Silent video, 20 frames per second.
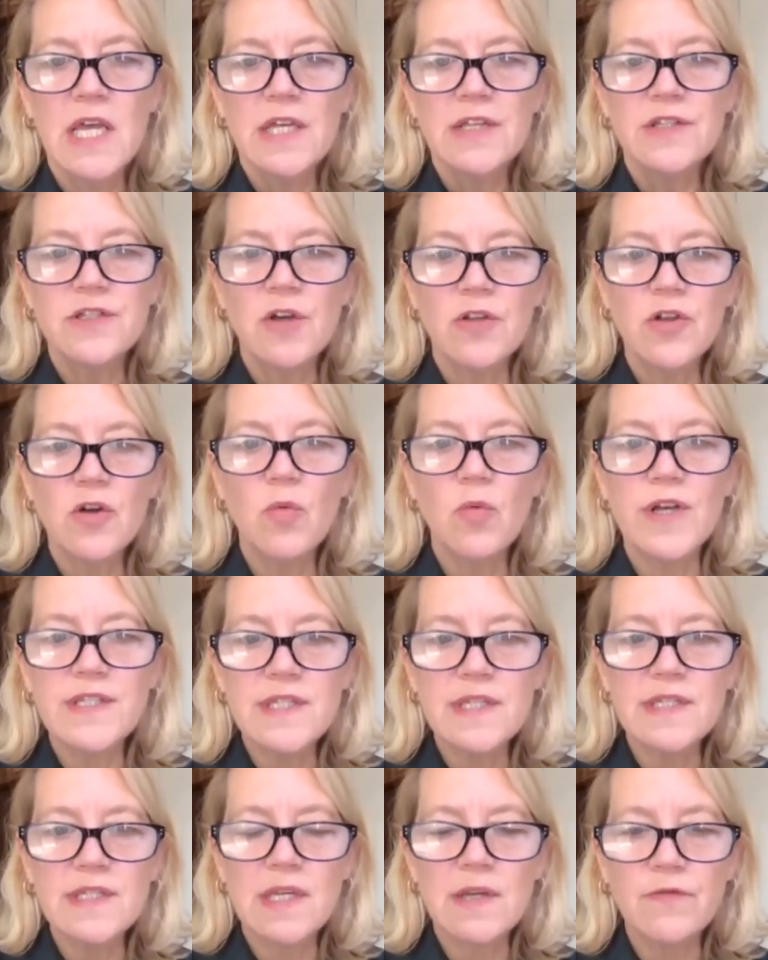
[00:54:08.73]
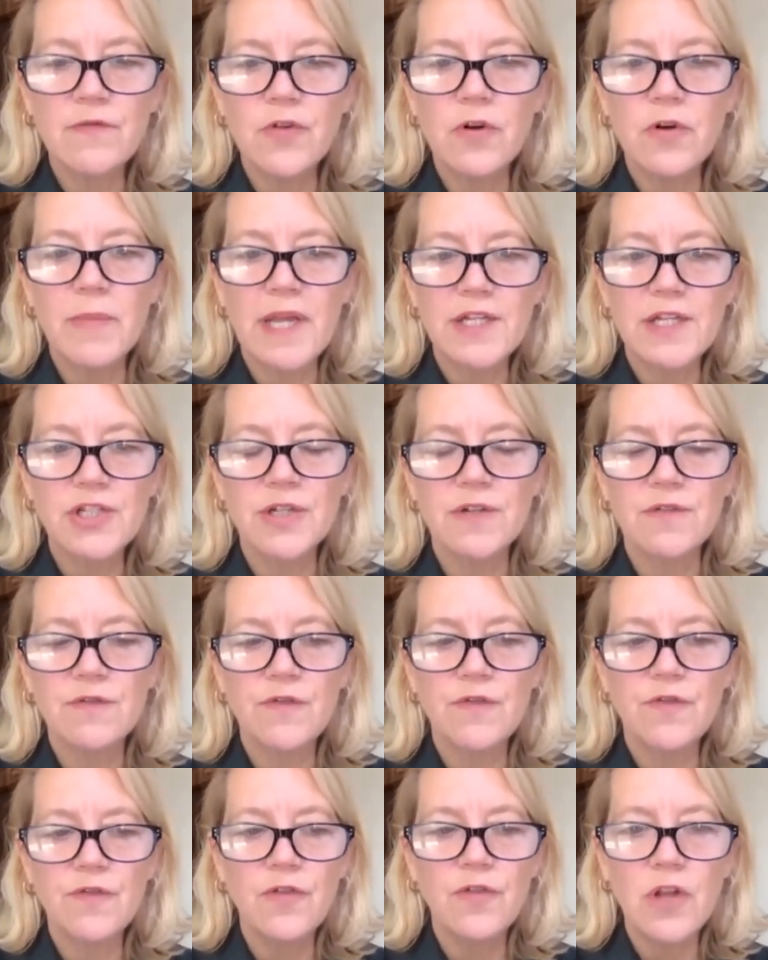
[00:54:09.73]
so there was this information
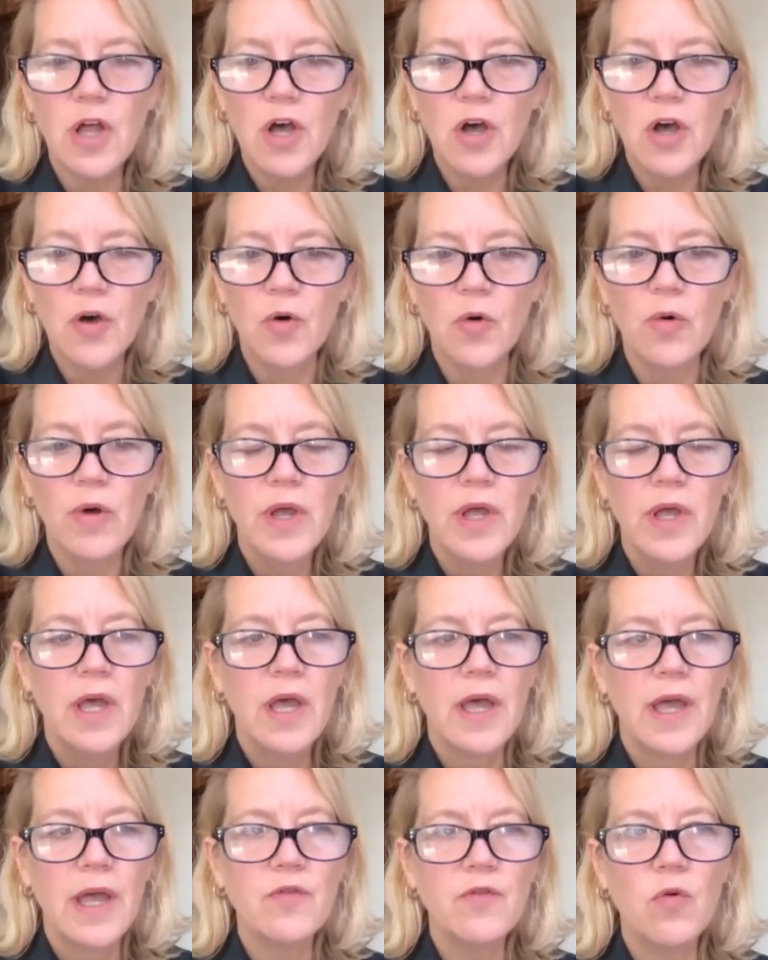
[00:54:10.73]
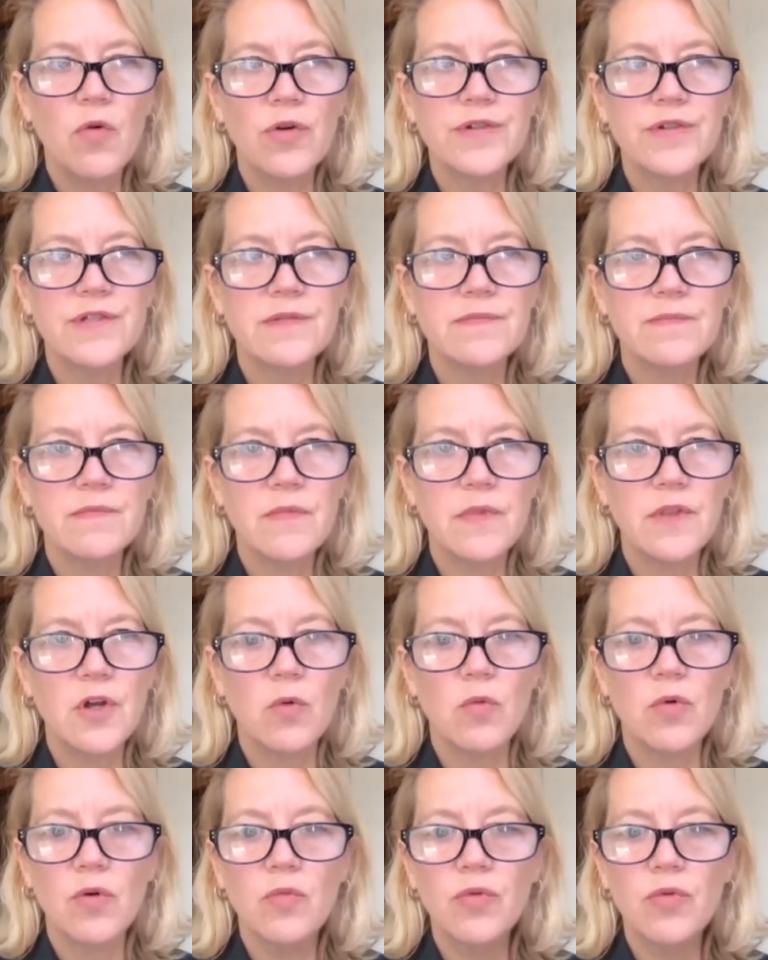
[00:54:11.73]
flow and of course
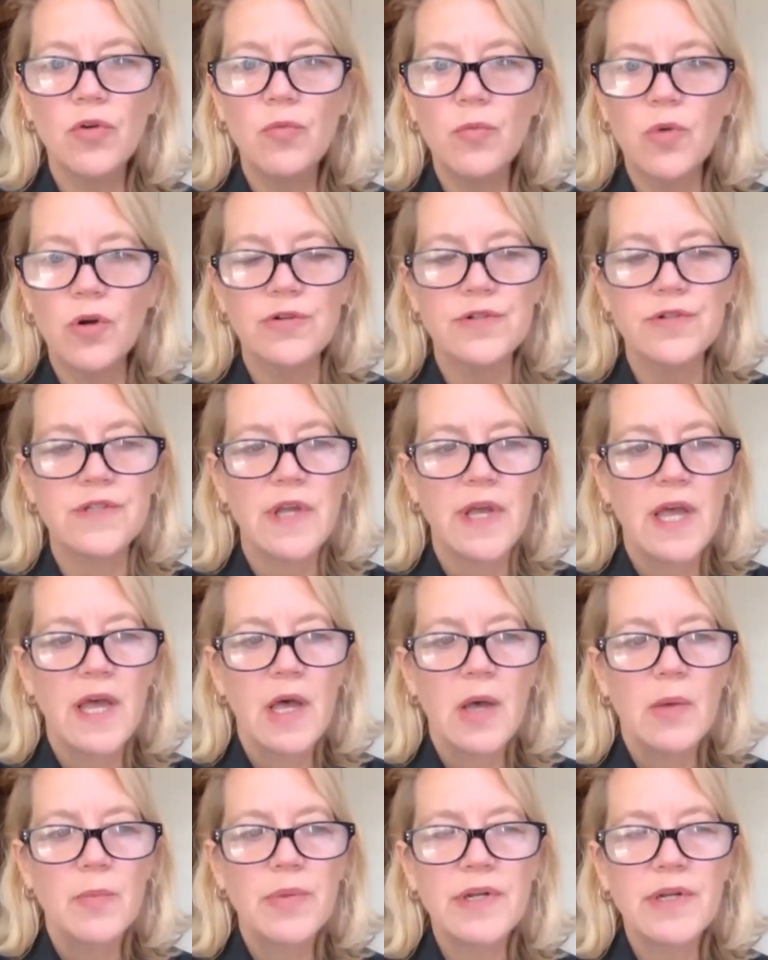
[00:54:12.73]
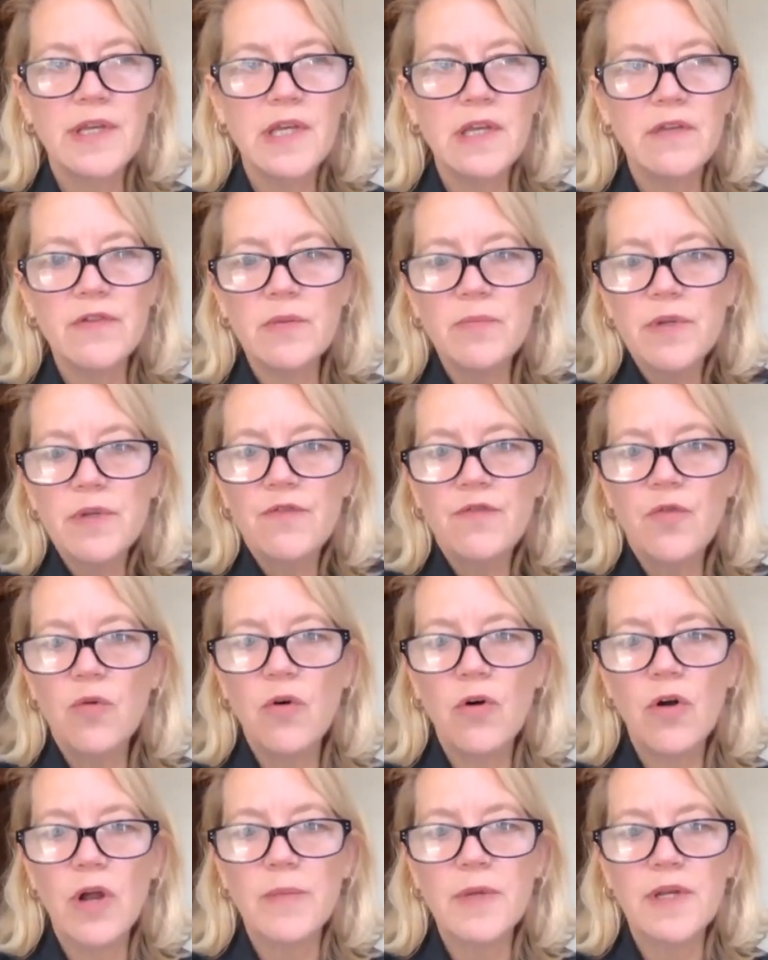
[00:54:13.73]
there were rumors but even
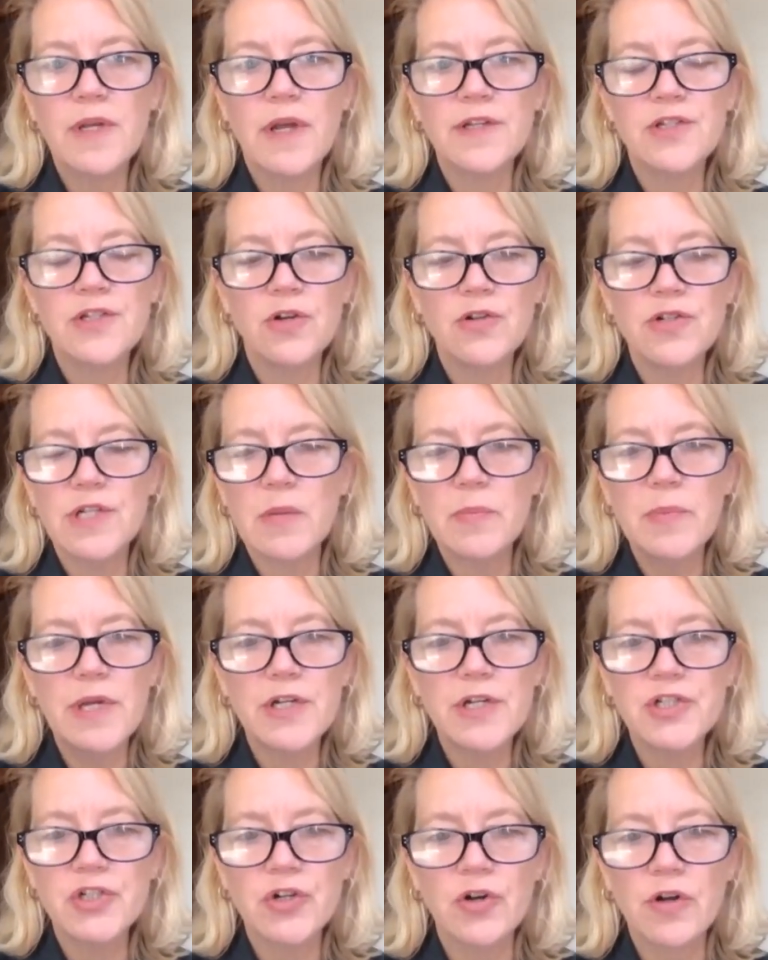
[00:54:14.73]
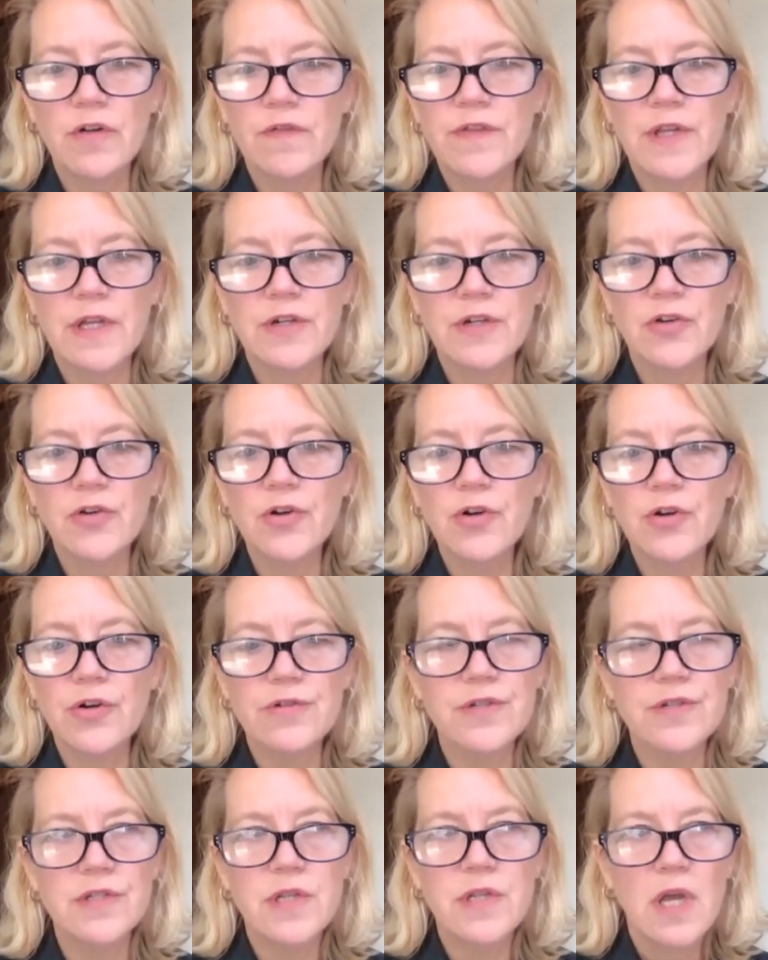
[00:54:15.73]
before i mean i showed you that picture of that
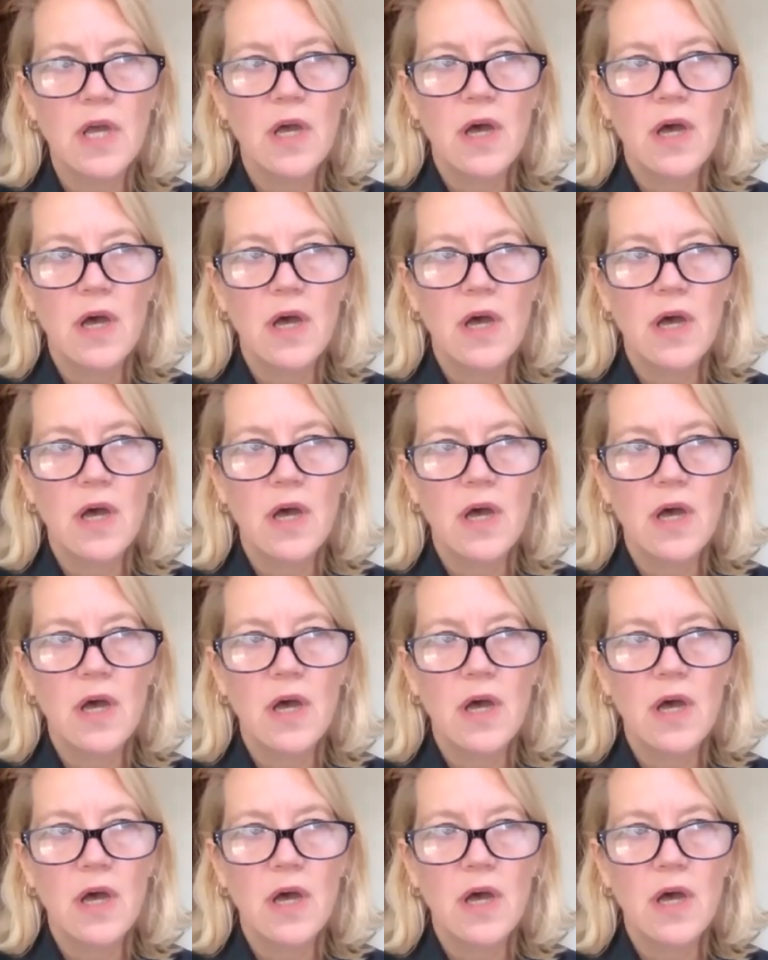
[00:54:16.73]
nurse